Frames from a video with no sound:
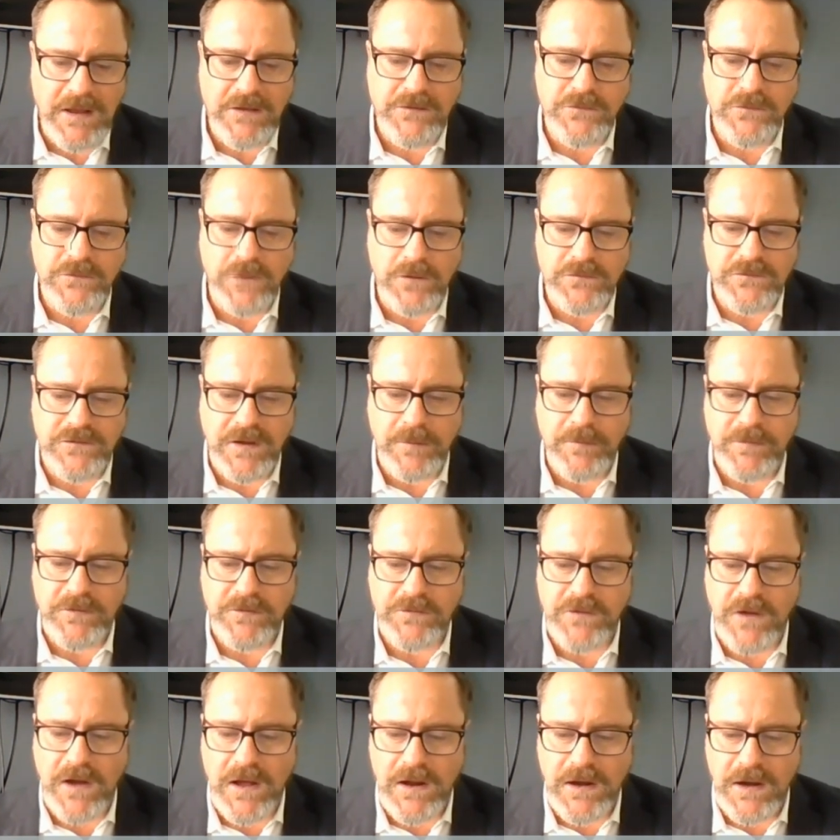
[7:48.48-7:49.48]
that has not
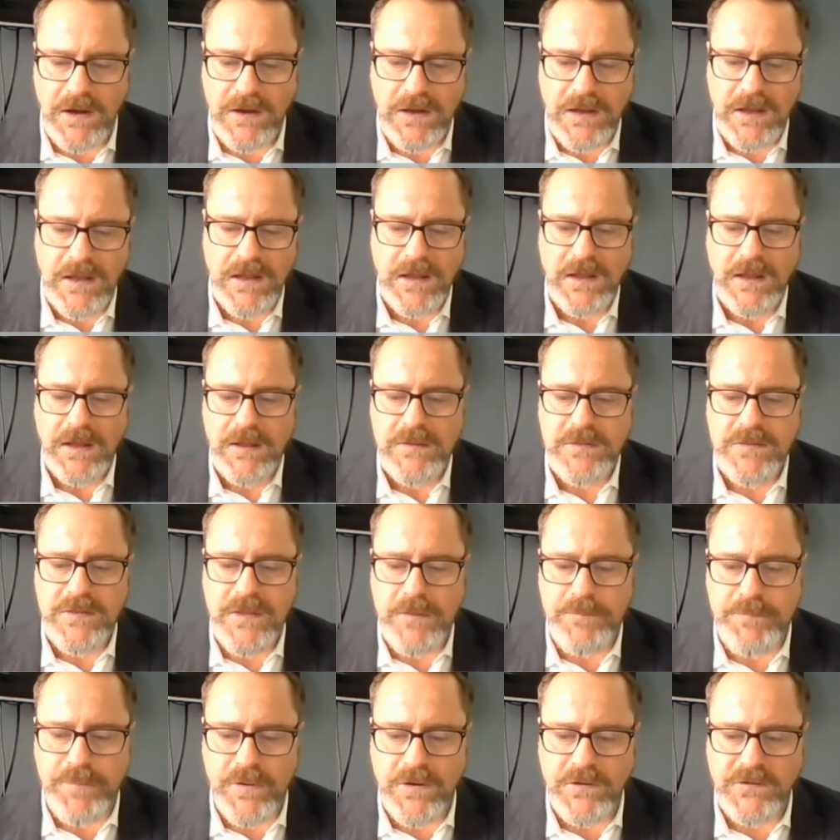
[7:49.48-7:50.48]
demonstrated
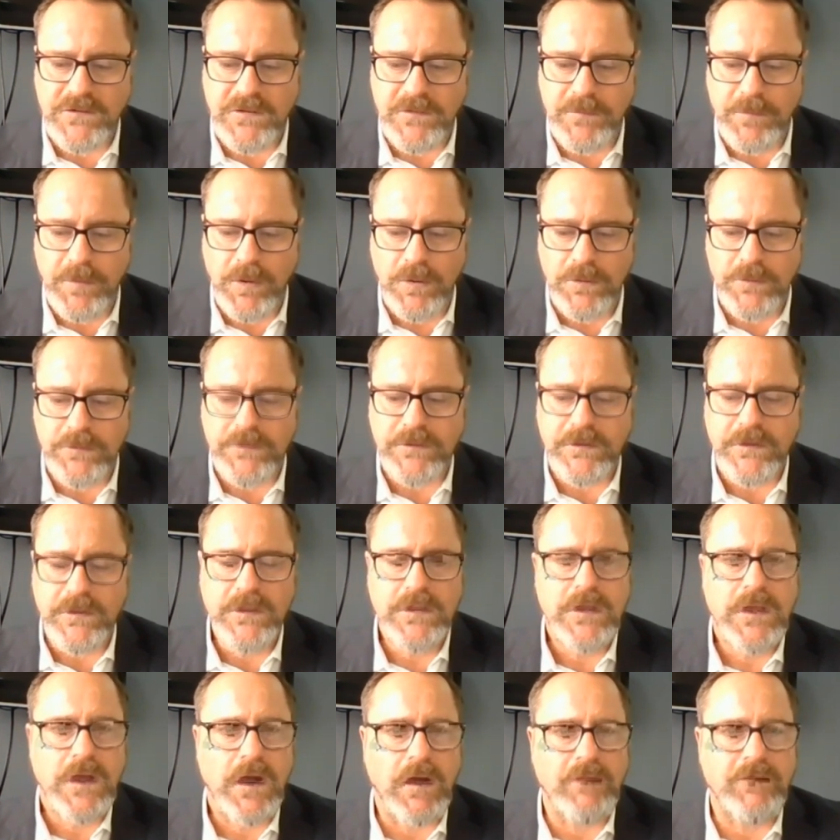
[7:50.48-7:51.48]
the principles
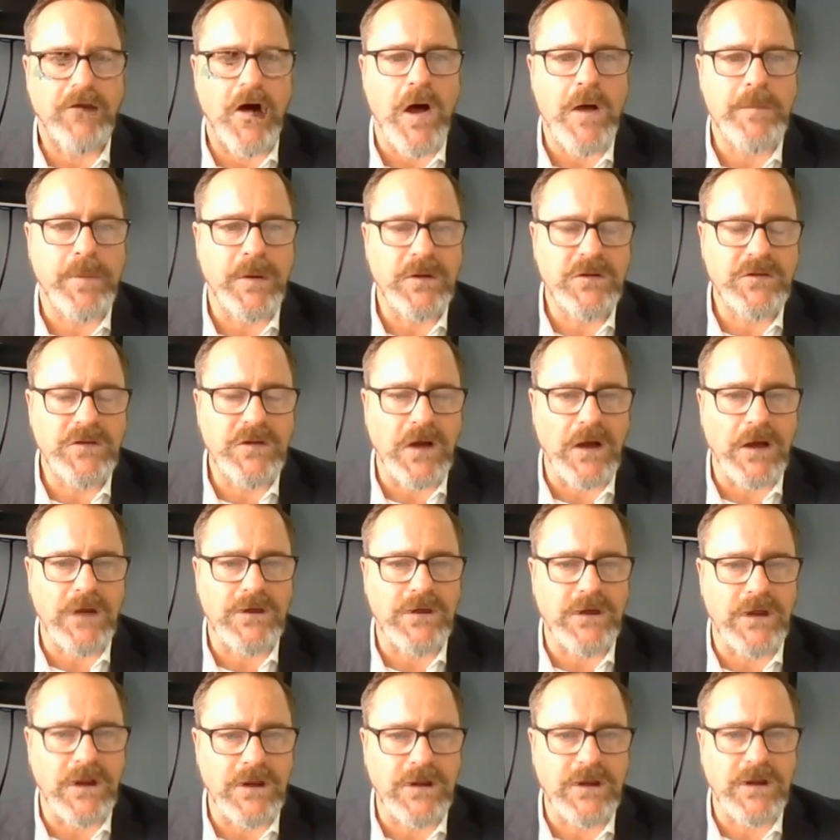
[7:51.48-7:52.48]
of open
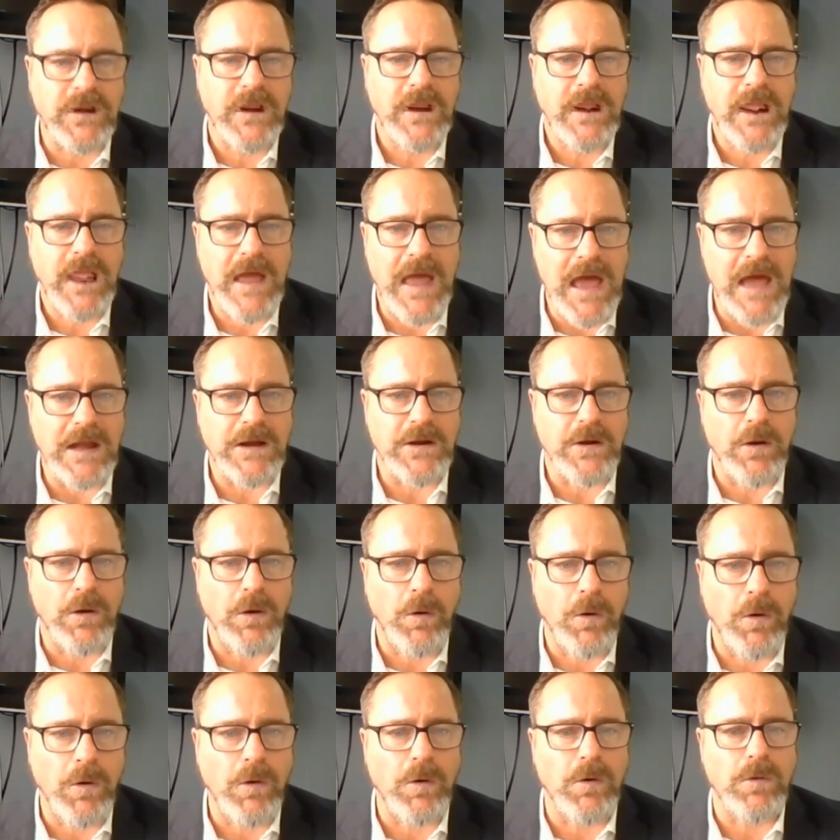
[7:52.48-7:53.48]
justice at
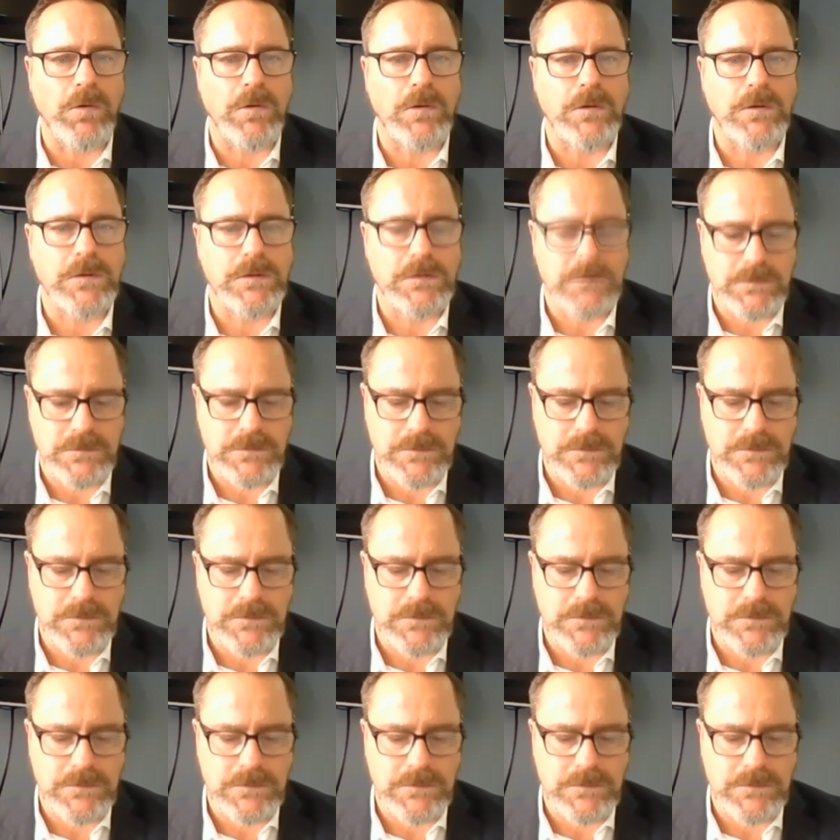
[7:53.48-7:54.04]
all.